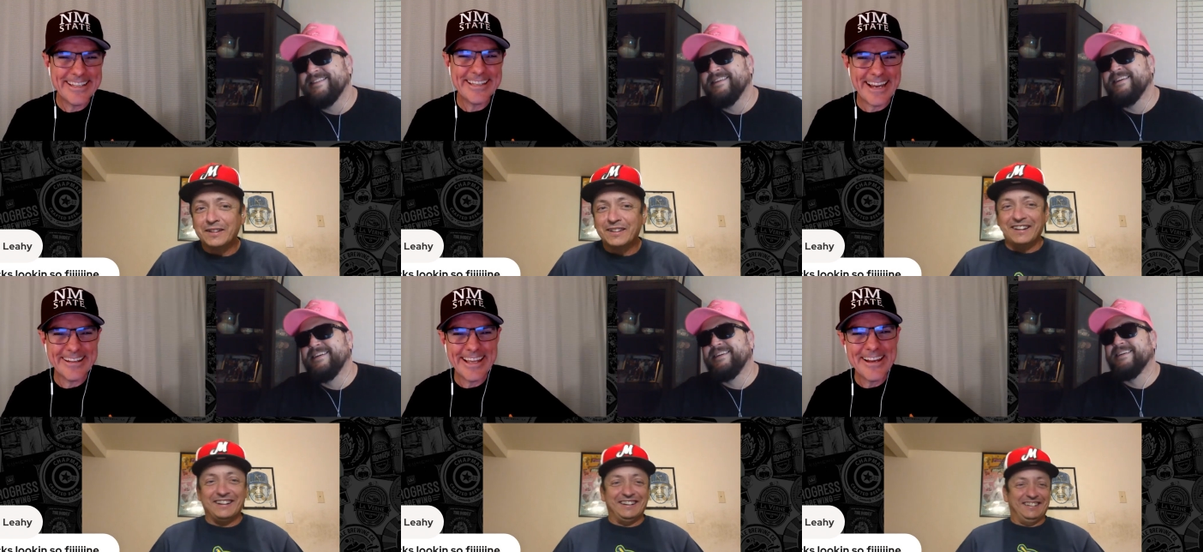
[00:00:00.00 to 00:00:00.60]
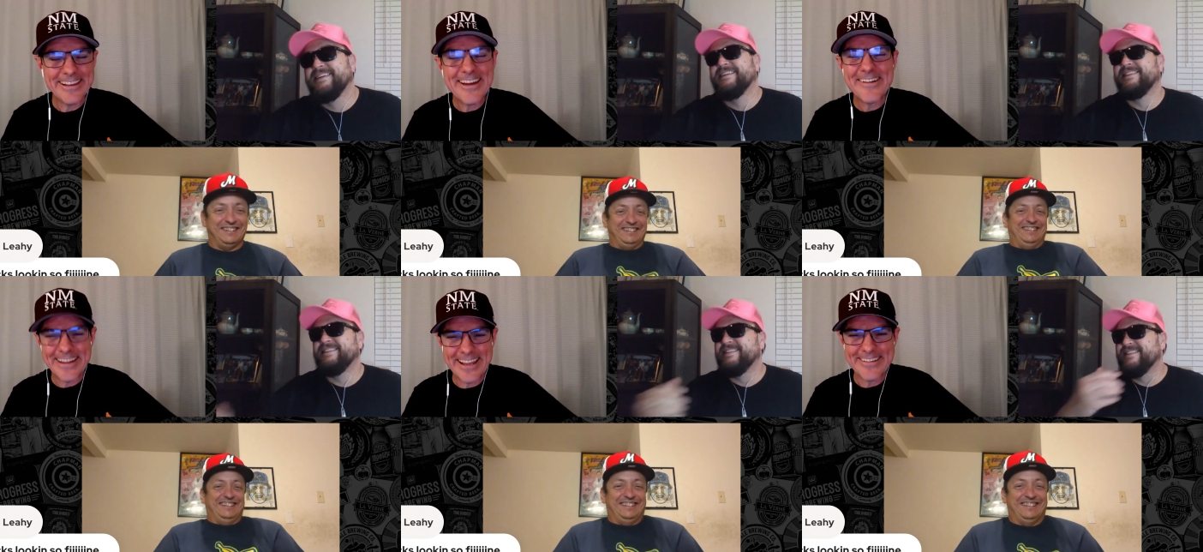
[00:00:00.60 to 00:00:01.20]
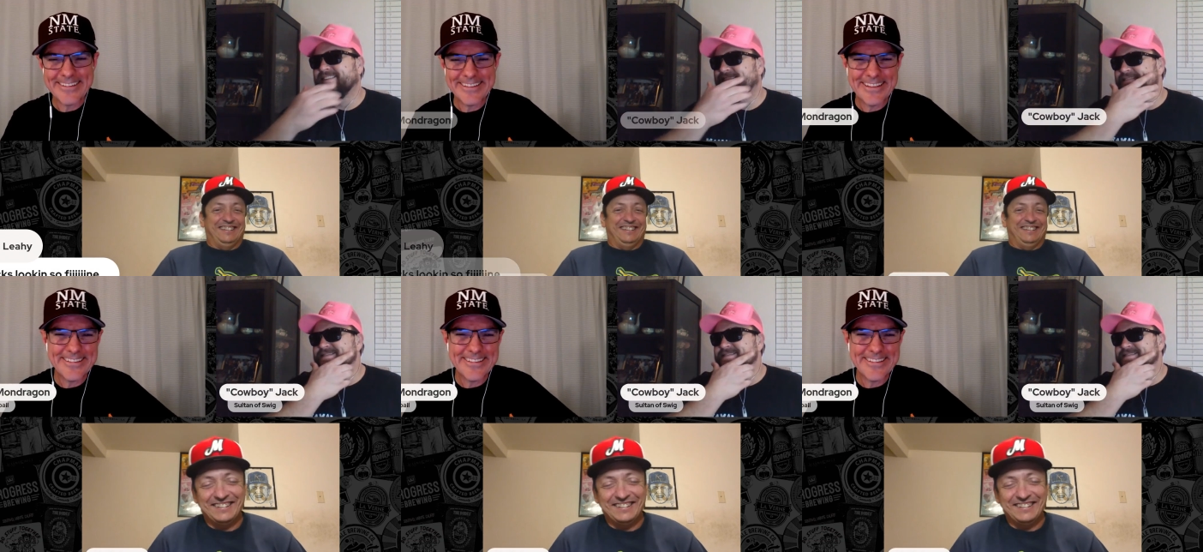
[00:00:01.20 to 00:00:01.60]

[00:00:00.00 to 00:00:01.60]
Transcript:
Speaker 1: Yeah, la- later. Yes, the